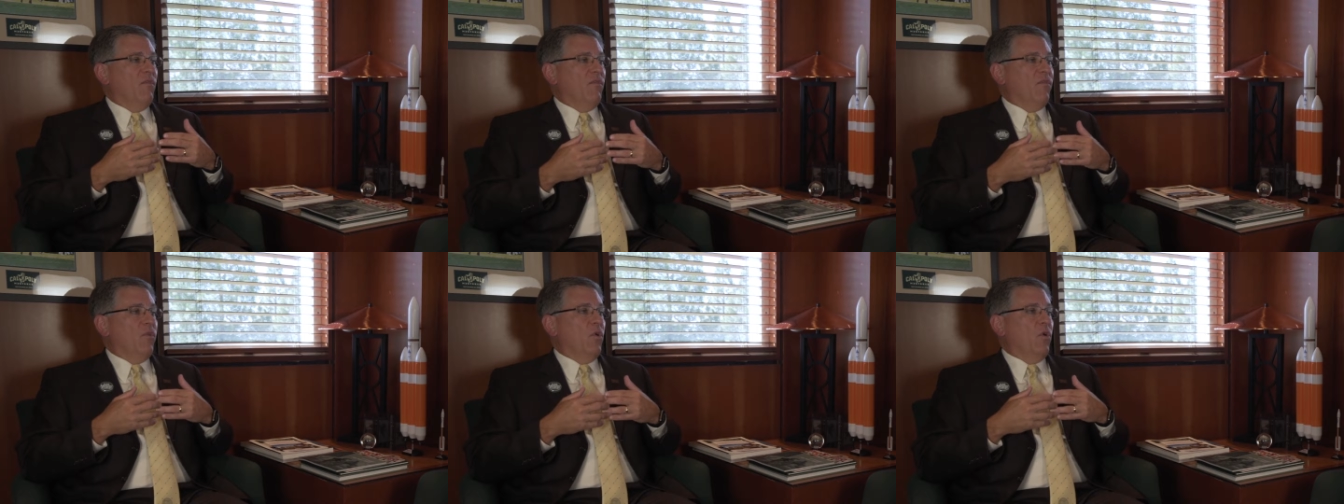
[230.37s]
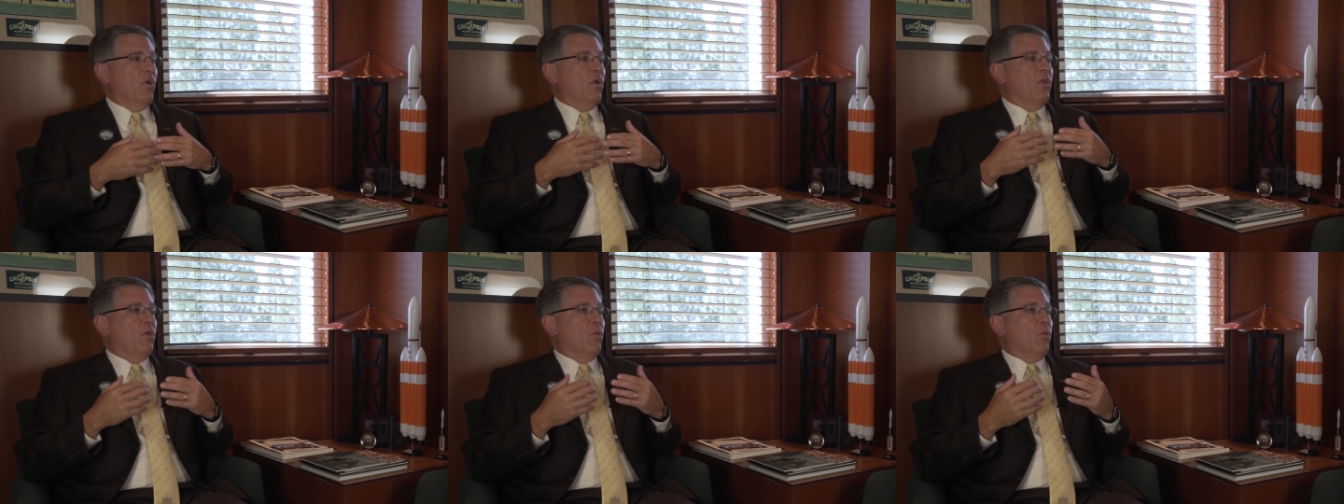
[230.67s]

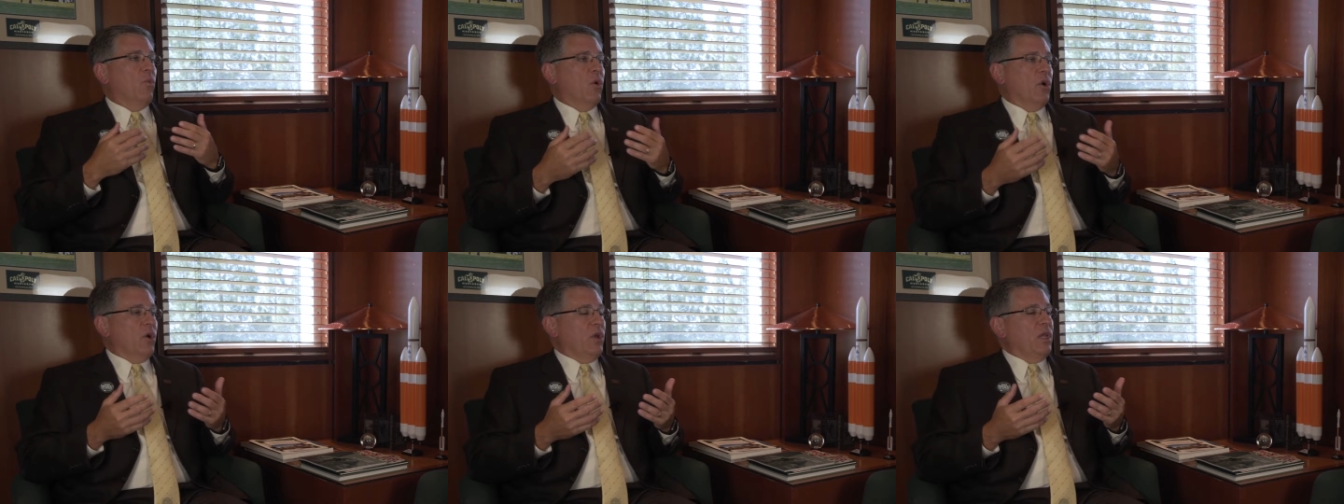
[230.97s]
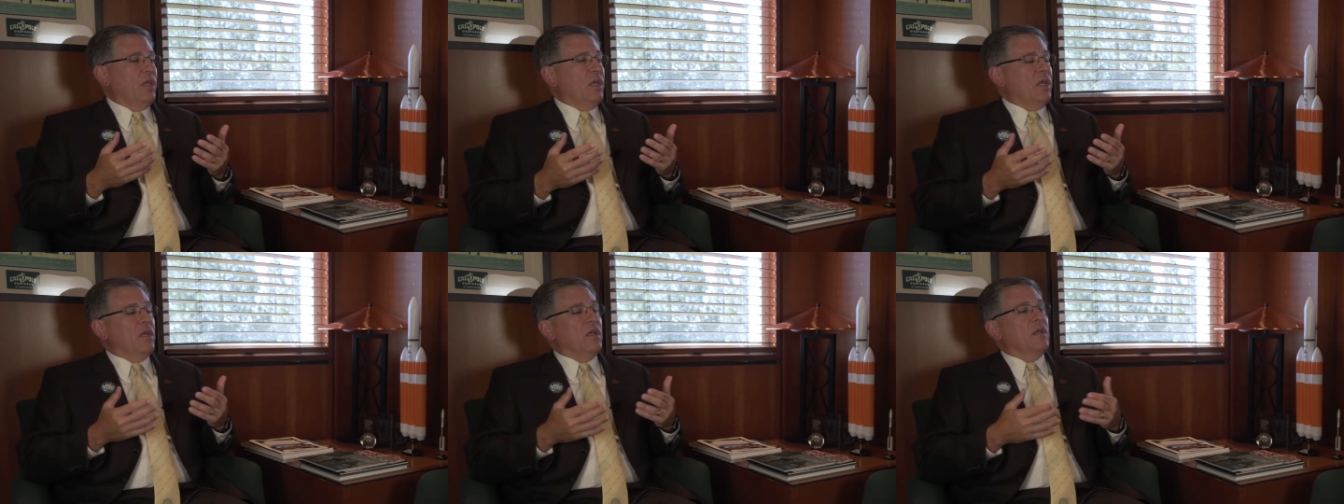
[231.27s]
for the
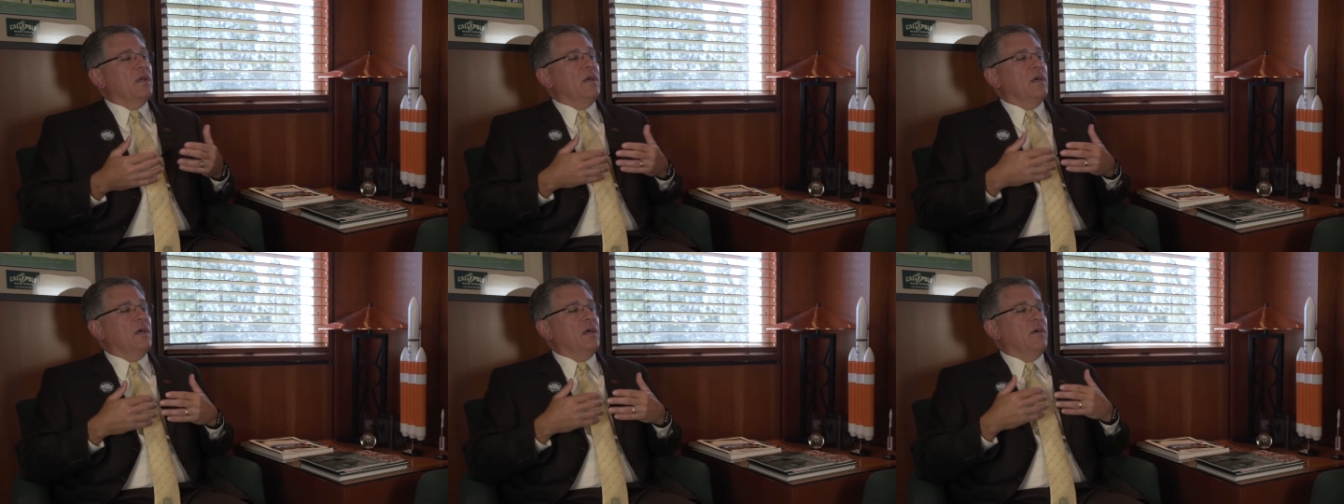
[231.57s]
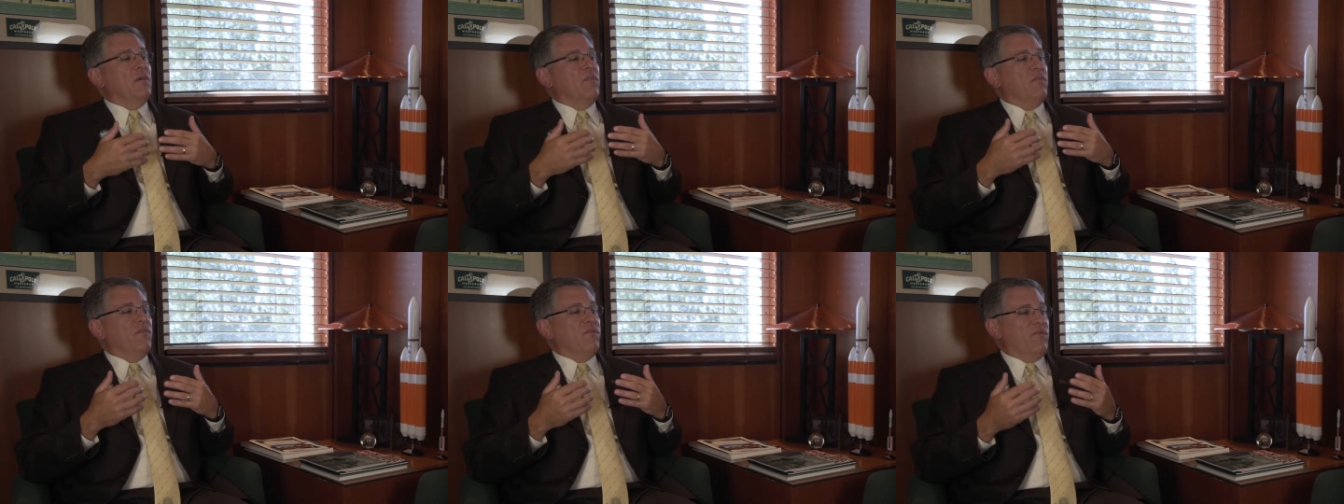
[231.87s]
working
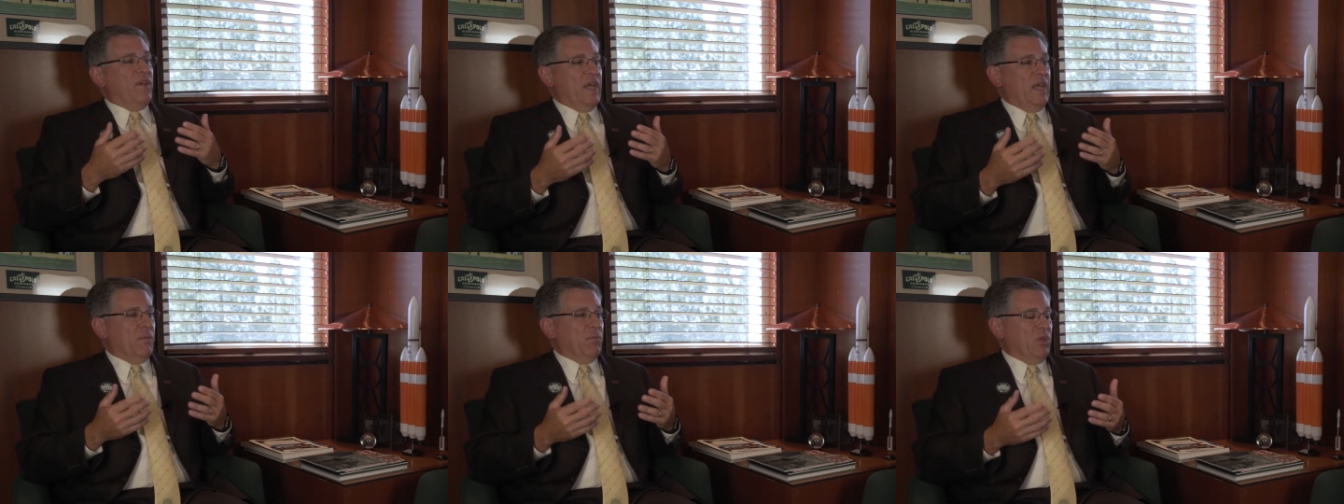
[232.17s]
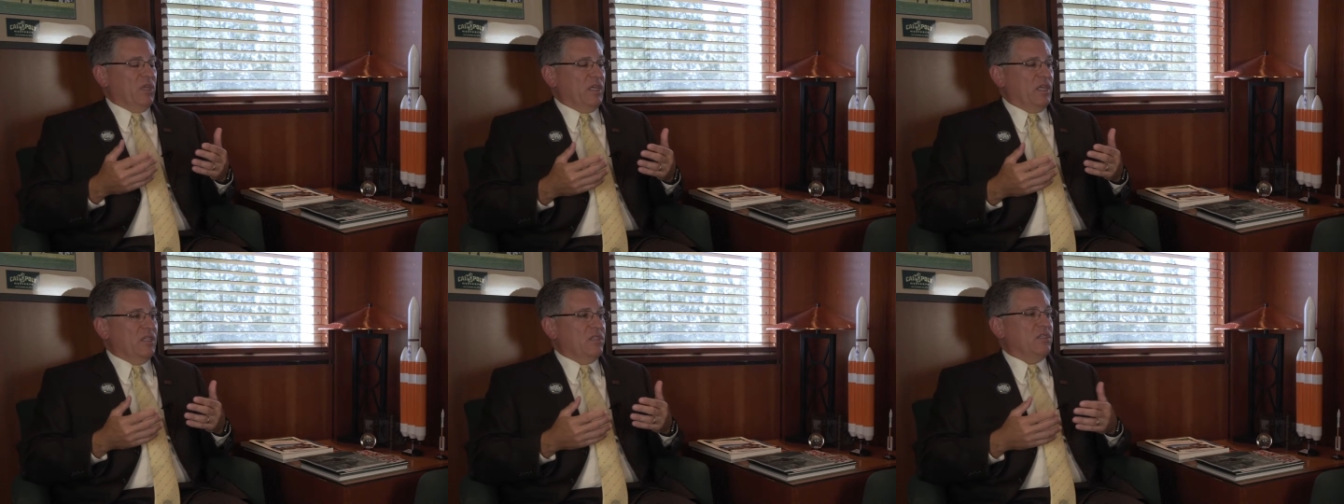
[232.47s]
uh,
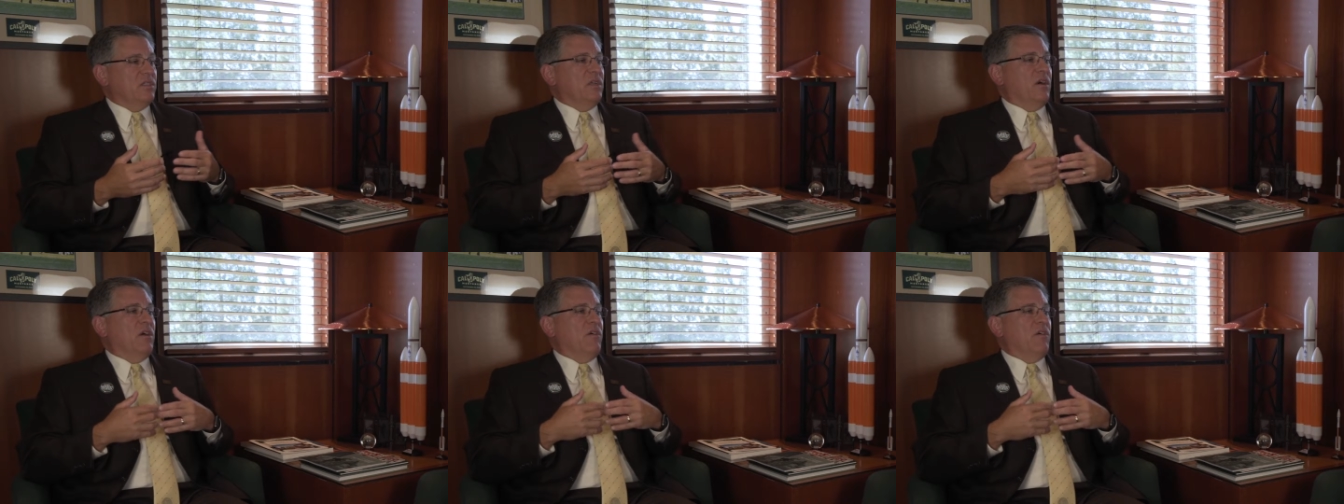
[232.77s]
families,